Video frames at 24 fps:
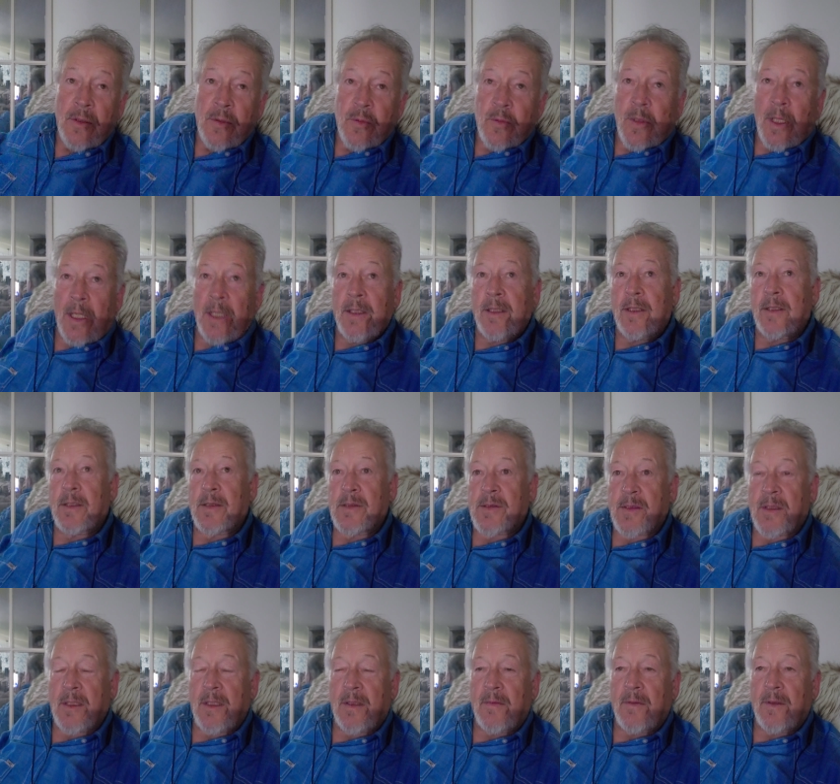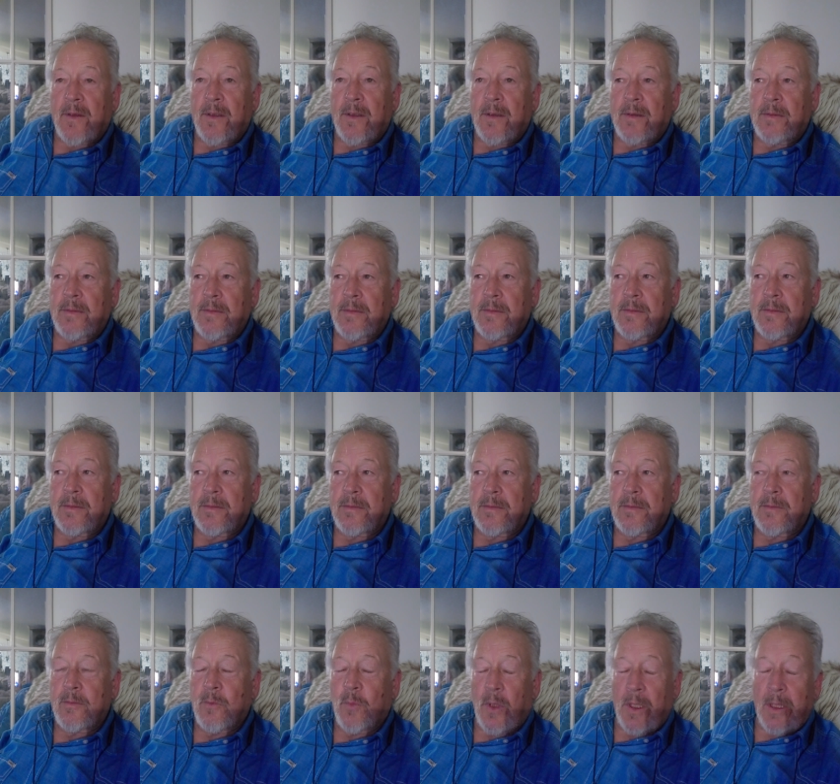trying to discover
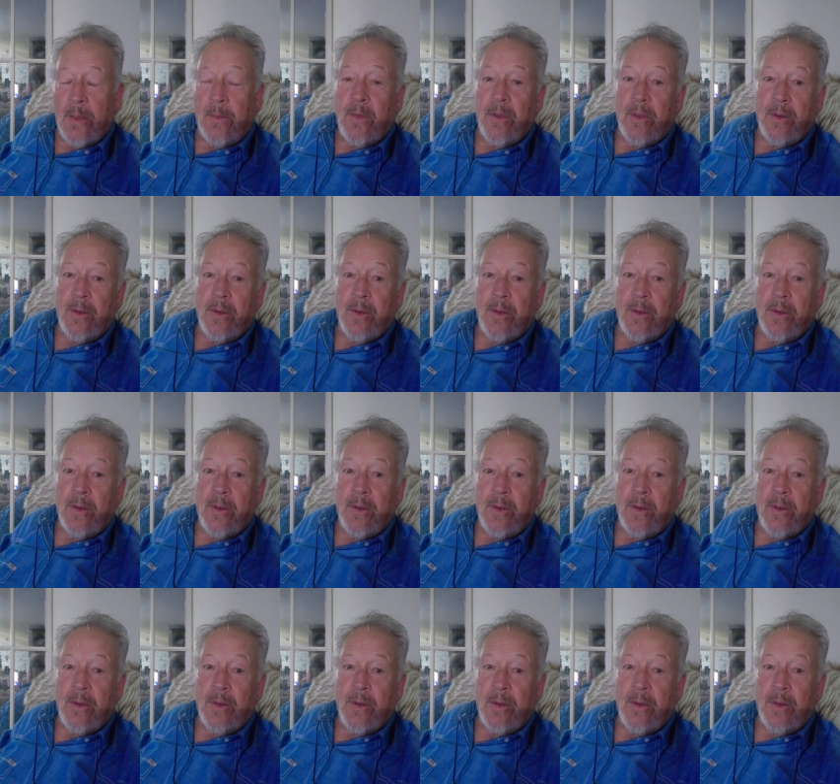what I'm